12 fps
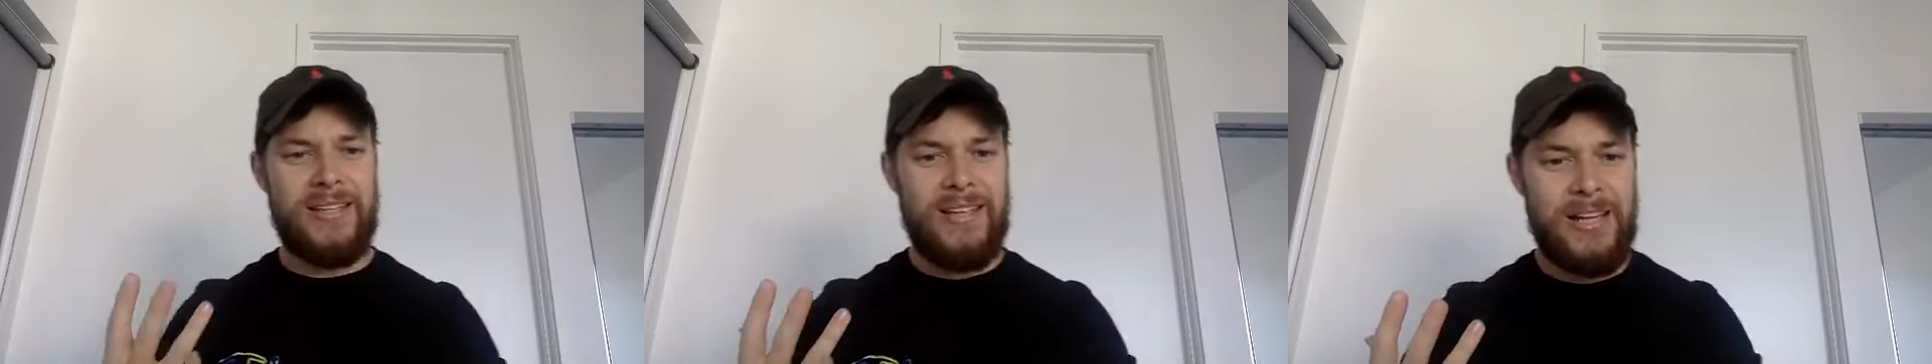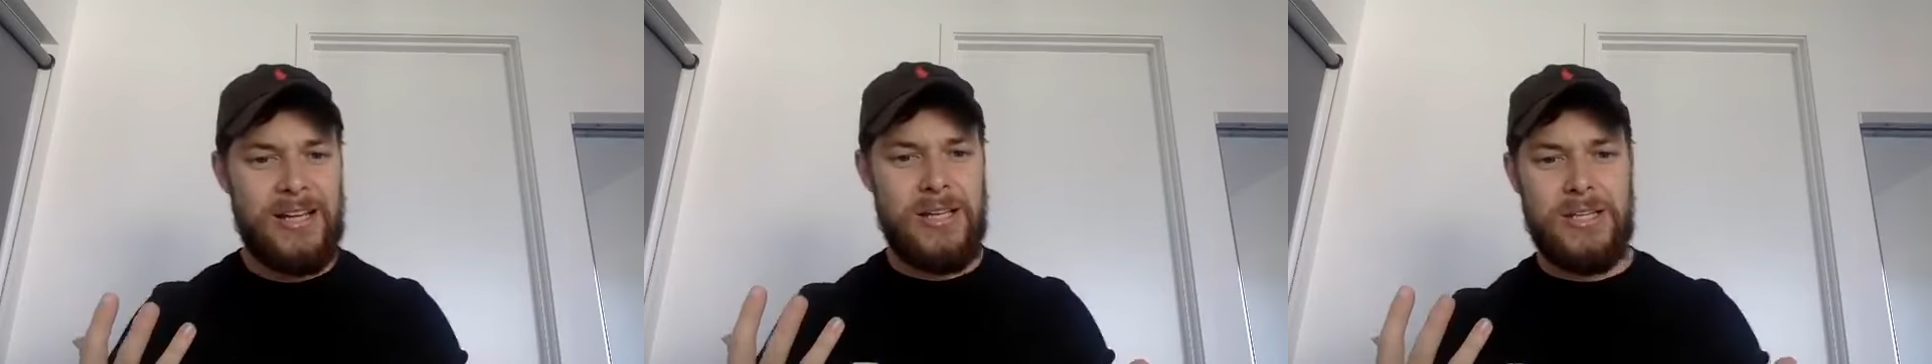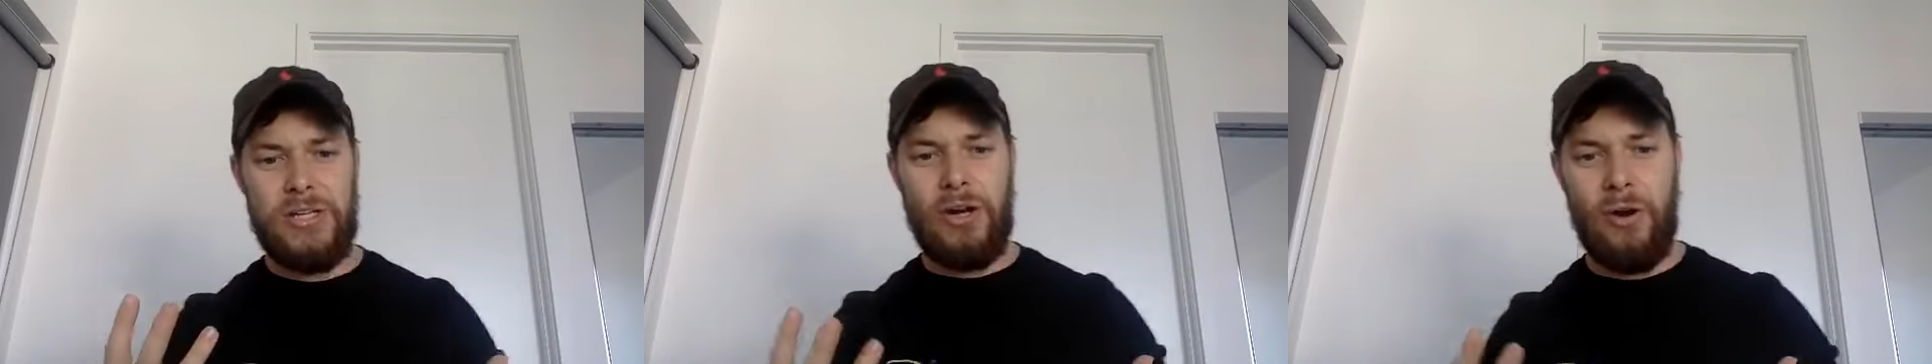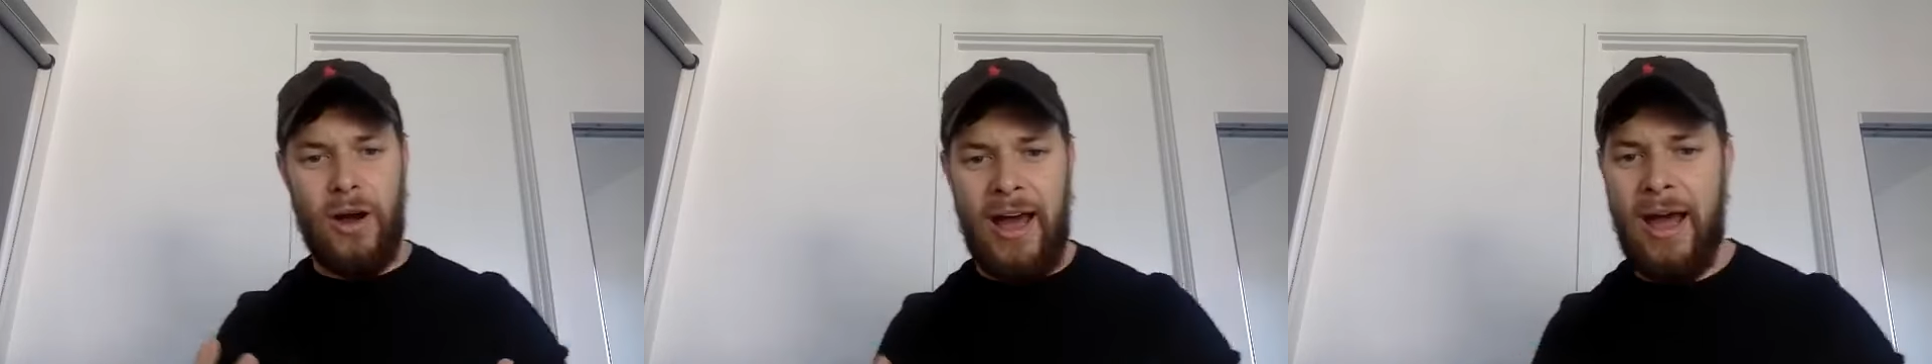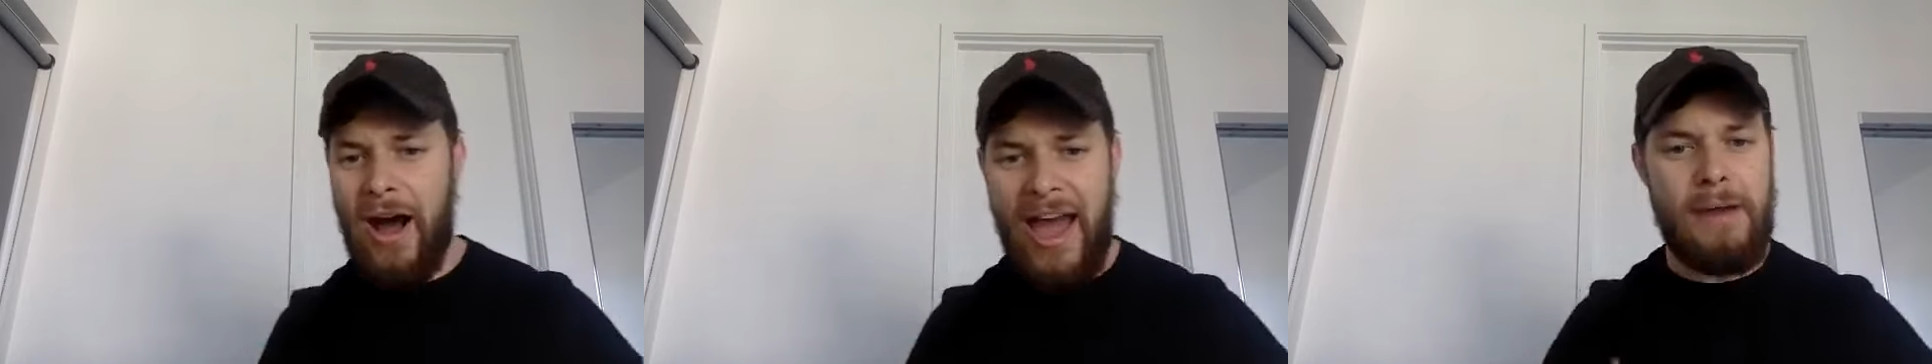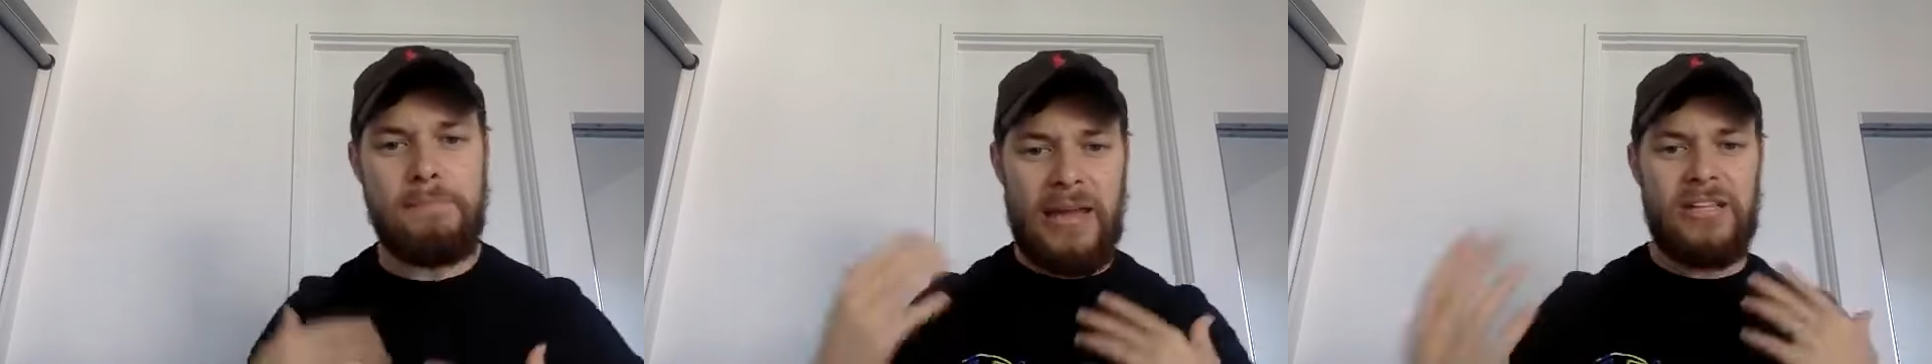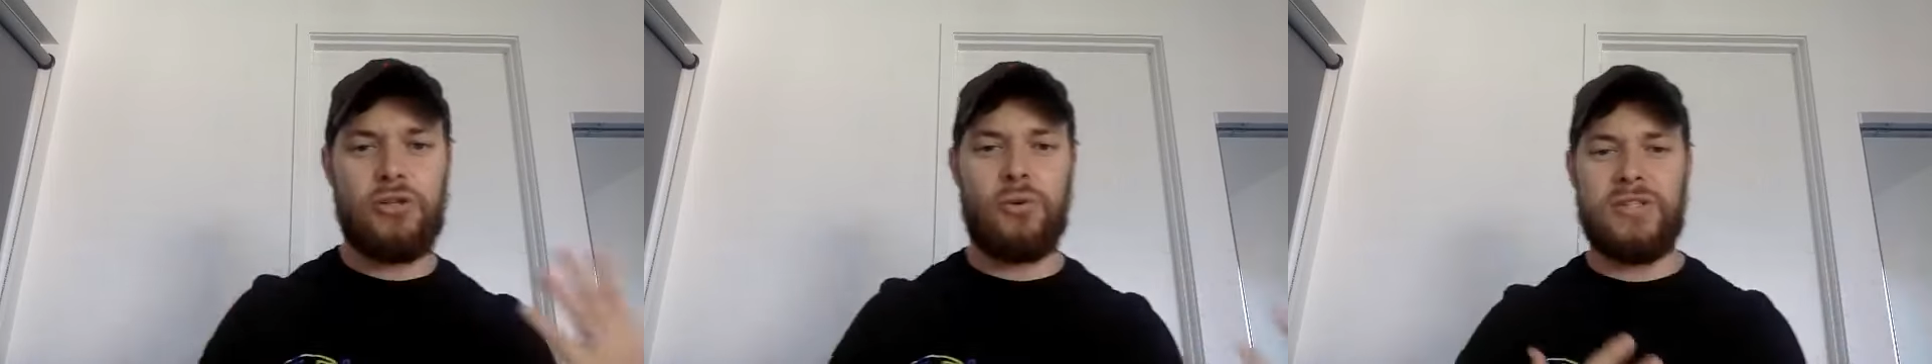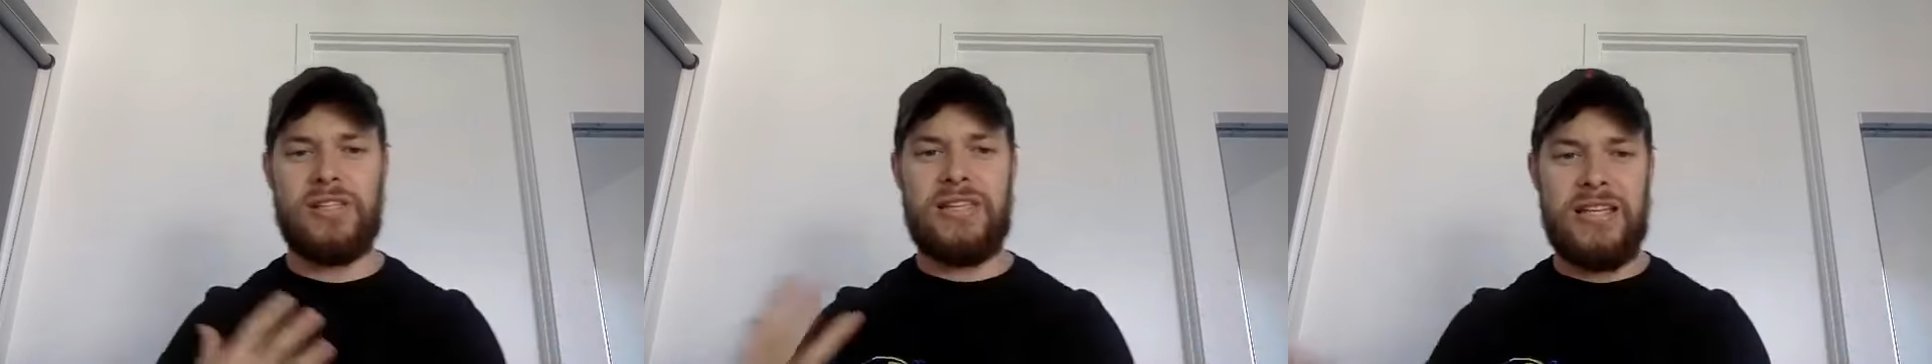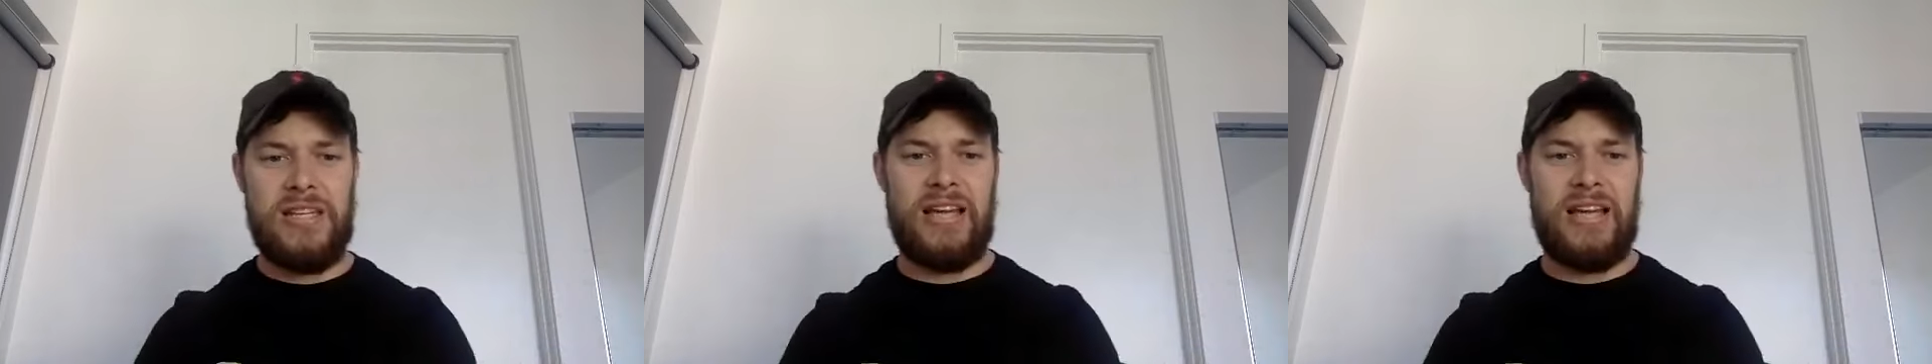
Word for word: because, you know, I had mentors and things